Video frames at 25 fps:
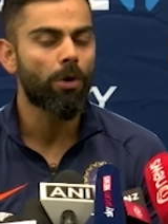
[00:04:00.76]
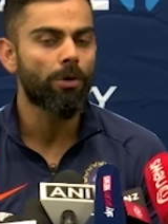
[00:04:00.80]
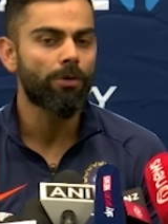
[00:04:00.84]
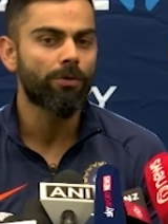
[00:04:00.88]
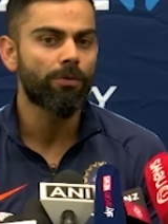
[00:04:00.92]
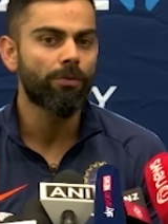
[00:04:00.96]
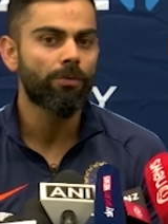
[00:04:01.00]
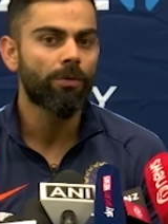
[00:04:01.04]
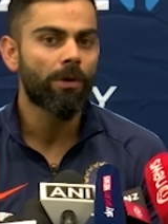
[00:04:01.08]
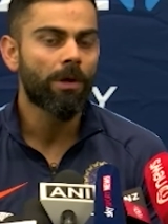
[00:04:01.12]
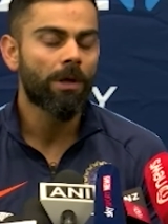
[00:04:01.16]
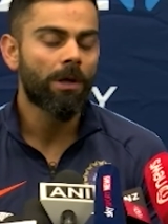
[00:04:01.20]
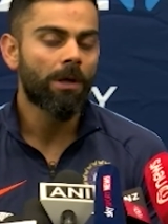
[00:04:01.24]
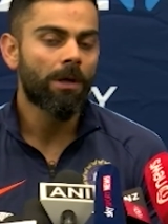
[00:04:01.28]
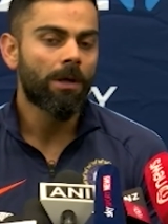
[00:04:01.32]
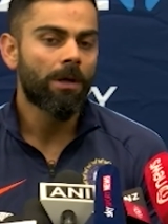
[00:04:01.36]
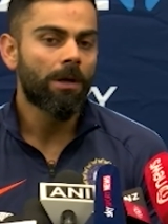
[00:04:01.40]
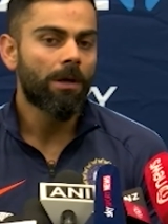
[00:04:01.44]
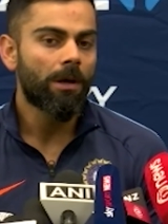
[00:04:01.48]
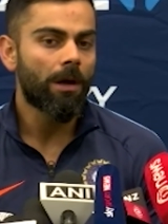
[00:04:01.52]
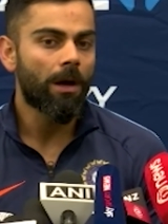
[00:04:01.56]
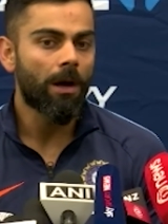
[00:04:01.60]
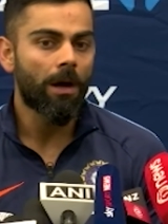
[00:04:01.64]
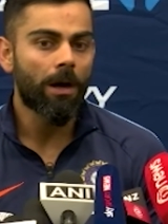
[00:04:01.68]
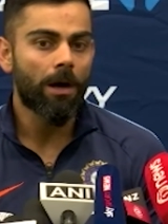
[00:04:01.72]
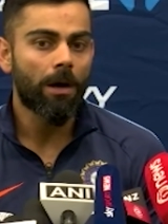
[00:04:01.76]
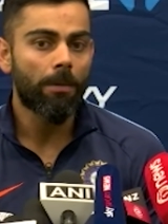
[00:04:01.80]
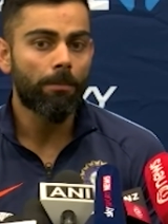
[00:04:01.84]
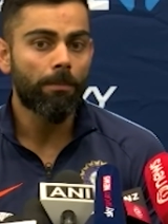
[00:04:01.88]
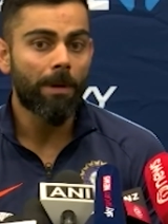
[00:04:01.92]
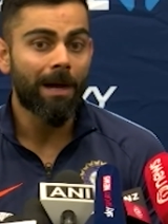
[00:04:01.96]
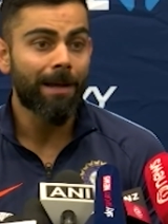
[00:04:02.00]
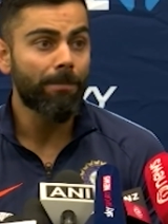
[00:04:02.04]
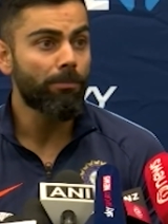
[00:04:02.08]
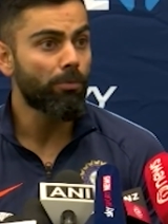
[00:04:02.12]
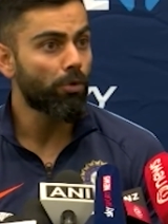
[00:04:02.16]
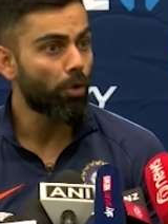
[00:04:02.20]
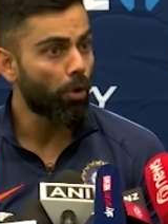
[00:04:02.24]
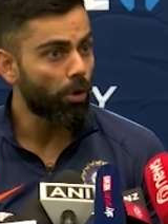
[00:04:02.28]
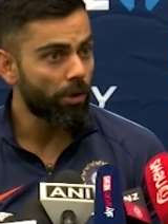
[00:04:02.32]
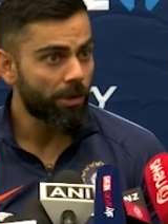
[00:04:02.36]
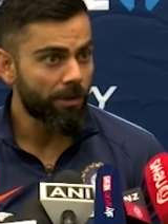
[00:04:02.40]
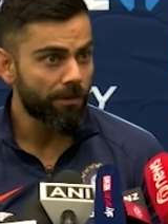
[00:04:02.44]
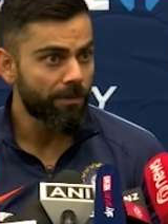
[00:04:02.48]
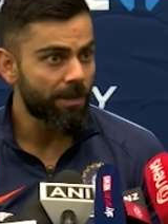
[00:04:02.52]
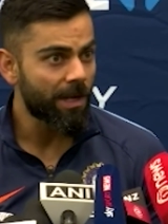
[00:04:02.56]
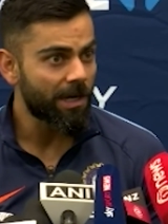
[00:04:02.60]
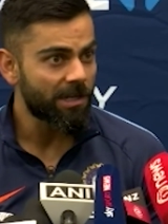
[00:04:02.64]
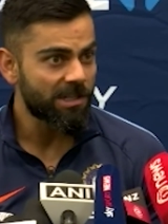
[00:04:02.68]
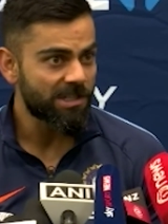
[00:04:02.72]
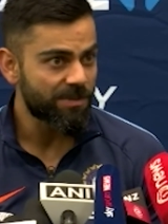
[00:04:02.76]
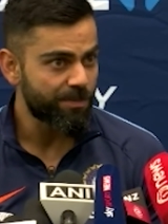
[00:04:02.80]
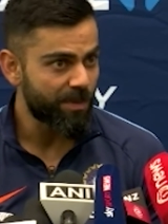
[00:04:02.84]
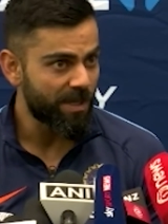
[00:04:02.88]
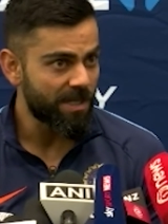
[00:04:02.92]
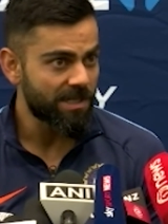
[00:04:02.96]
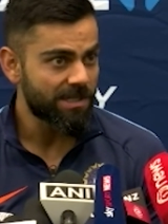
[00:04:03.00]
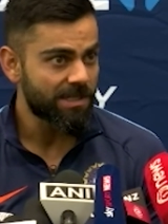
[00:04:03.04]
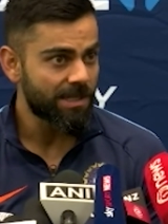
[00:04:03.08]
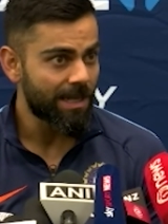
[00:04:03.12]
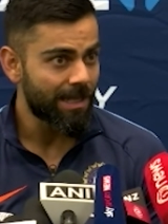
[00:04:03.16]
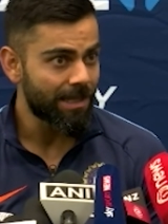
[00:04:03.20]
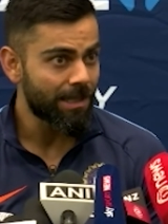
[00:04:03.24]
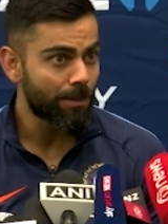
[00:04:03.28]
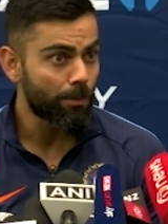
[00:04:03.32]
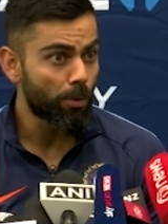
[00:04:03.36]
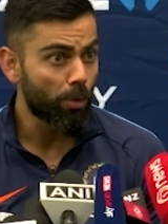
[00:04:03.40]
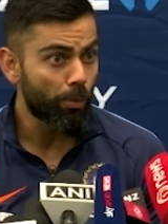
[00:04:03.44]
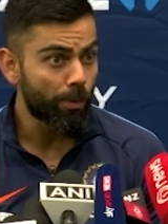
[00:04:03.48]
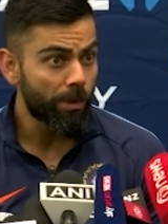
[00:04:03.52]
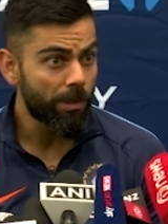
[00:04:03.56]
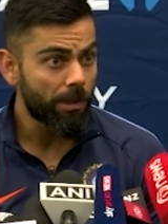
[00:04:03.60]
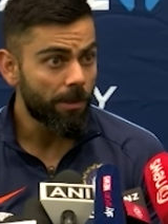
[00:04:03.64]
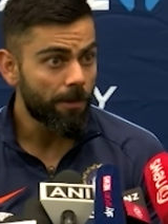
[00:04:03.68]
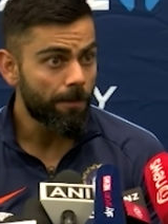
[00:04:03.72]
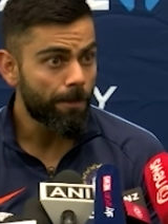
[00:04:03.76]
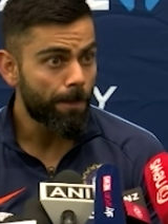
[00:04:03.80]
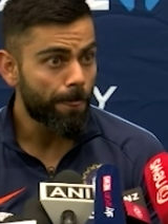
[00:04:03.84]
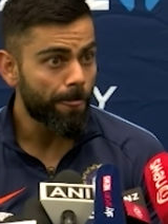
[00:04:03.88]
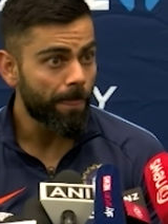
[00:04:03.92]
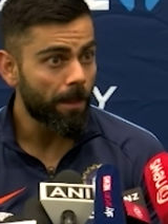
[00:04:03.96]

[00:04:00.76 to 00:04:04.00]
on you. I'm not in that space at the moment.